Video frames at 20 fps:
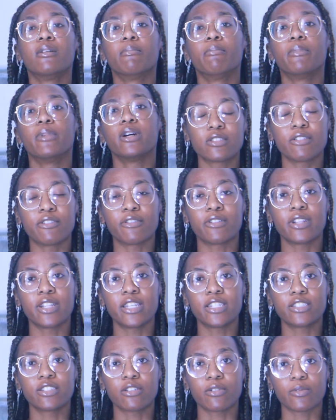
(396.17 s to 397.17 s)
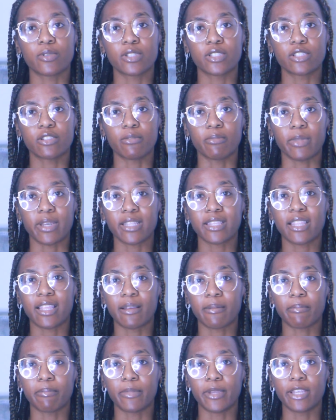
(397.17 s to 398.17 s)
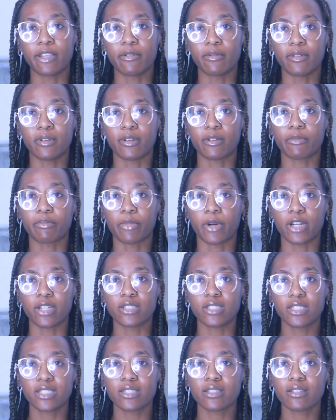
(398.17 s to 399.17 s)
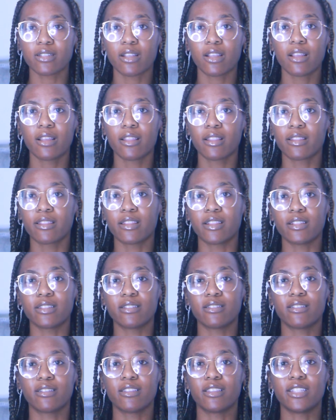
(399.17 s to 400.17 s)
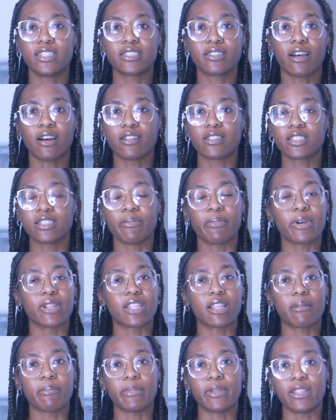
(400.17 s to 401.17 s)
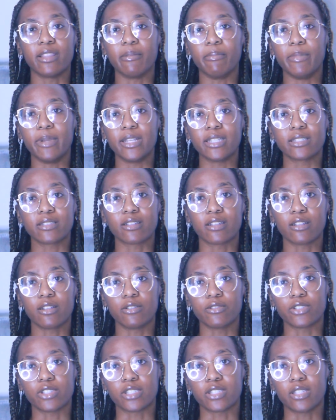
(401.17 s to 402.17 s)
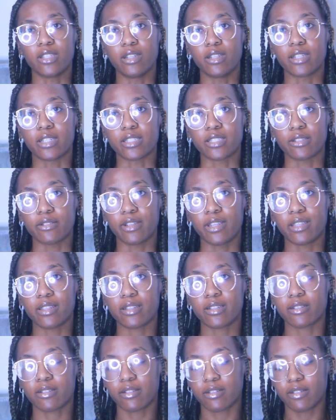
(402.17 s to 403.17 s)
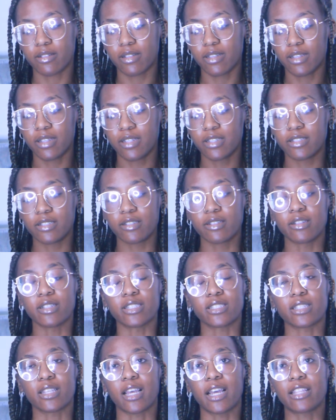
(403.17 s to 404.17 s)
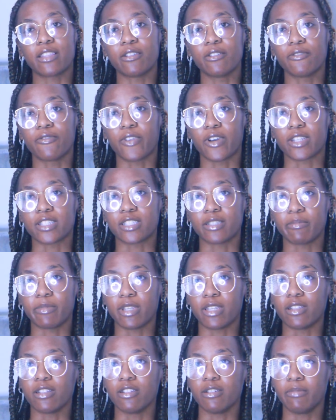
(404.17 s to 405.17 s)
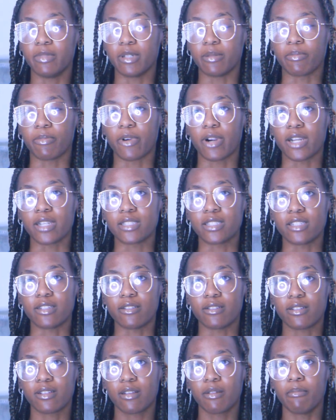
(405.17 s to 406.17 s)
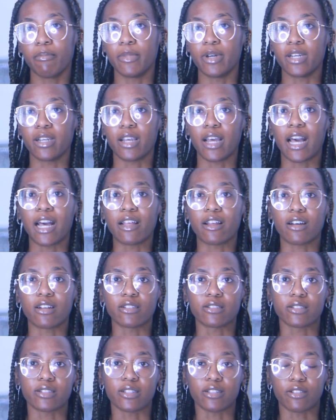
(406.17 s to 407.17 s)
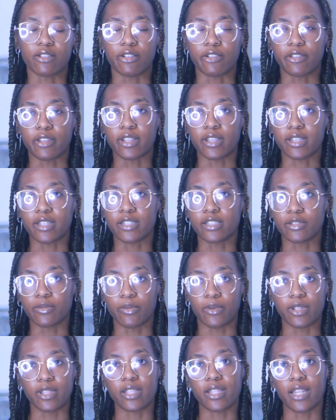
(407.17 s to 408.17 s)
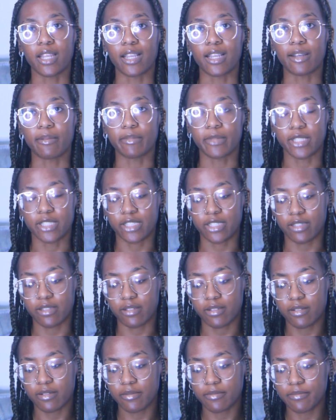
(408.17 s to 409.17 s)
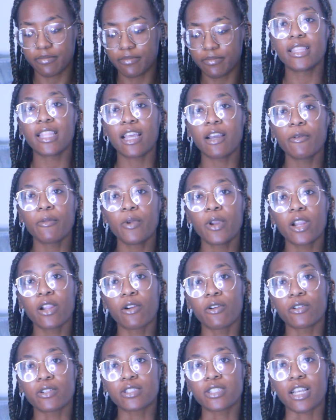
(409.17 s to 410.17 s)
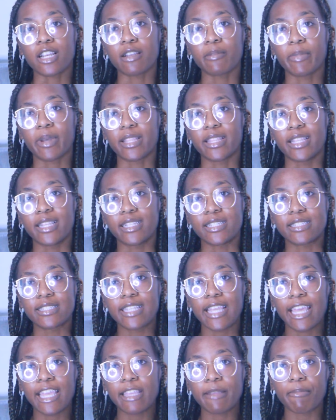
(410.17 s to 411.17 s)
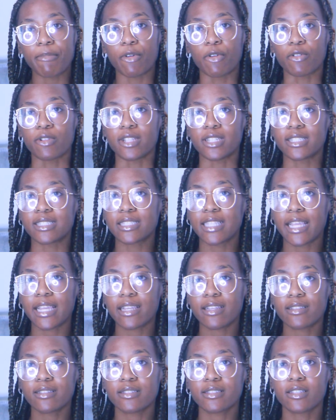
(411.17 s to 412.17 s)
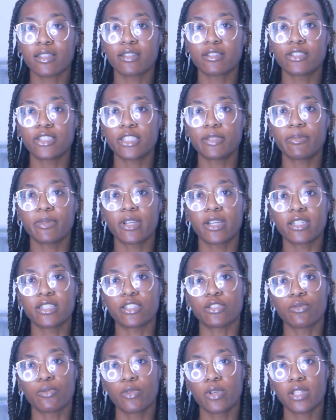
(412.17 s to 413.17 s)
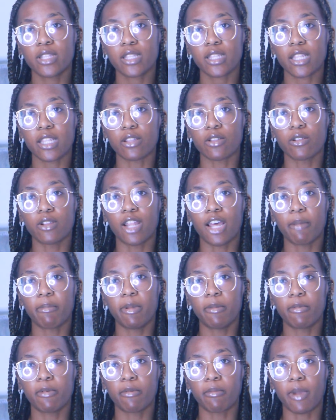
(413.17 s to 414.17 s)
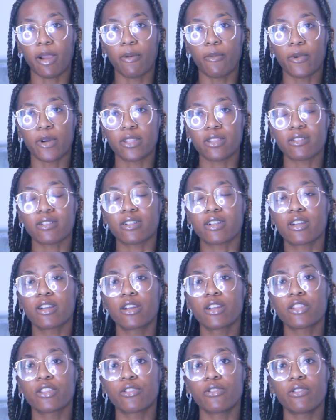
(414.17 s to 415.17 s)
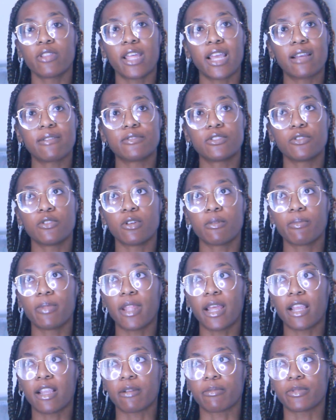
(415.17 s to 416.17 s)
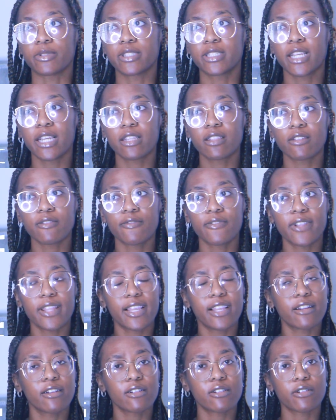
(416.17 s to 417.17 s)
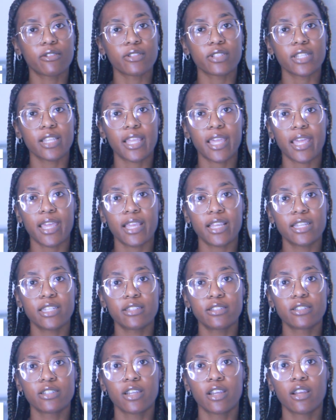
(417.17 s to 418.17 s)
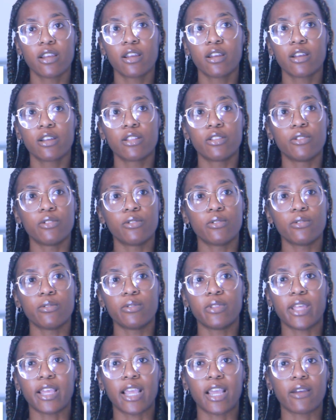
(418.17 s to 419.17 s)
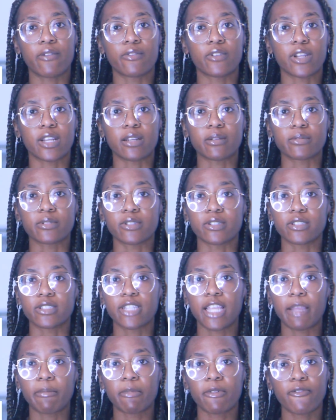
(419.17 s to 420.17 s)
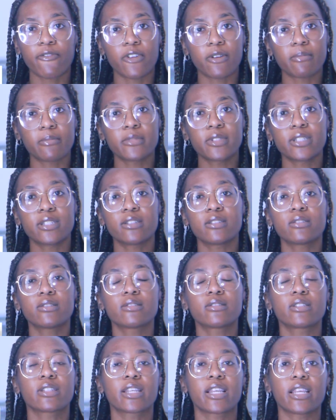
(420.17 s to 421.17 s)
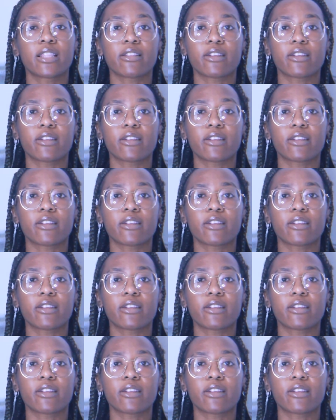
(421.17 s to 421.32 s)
But so unless you're wanting to make that big purchase, then this honestly might not be the best closure to look into getting, because I do find it to be a little bit pricey, but I honestly do think it's worth it like I mentioned. Now we are going to talk about the escape or the stains. Just because it's wooden, I know a lot of people might wonder, do they have to apply a protective layer on the cage? Do they have their hamster escaping from this? Can